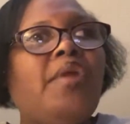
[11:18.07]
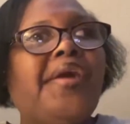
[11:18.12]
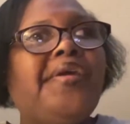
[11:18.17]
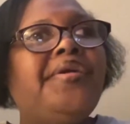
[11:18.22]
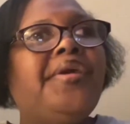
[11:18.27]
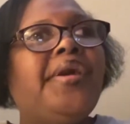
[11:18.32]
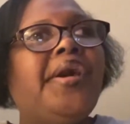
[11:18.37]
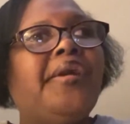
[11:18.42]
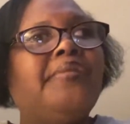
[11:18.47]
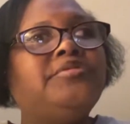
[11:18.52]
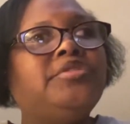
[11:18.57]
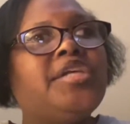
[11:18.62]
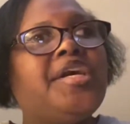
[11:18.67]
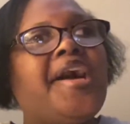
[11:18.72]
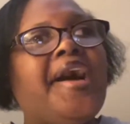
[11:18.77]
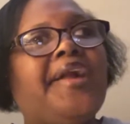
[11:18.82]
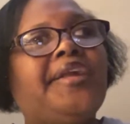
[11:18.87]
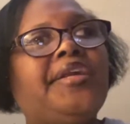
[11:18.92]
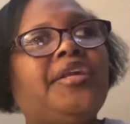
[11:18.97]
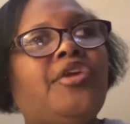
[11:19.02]
Yep, we
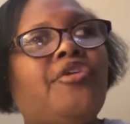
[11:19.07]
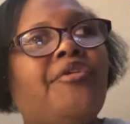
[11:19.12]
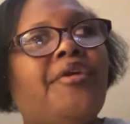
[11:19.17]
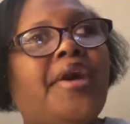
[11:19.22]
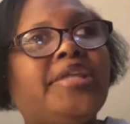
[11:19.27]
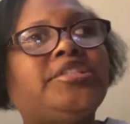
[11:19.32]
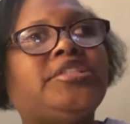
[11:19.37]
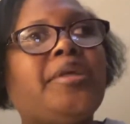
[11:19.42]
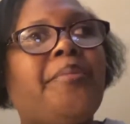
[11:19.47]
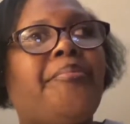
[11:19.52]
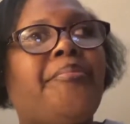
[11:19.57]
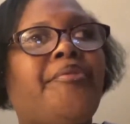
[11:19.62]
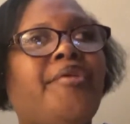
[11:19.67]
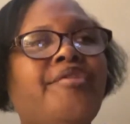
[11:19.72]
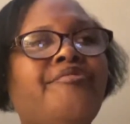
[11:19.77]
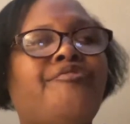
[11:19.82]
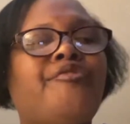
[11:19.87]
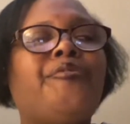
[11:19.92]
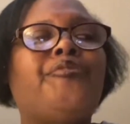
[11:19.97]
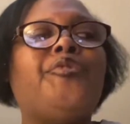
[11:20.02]
got to learn how to pray
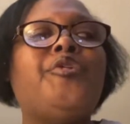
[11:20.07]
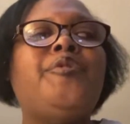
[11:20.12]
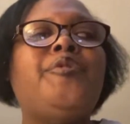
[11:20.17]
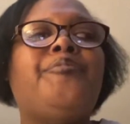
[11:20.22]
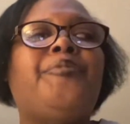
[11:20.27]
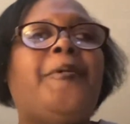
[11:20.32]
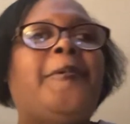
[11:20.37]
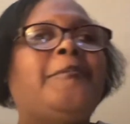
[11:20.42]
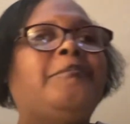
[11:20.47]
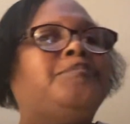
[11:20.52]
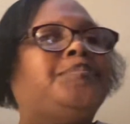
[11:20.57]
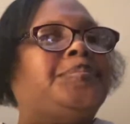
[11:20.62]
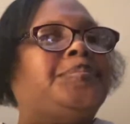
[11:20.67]
for people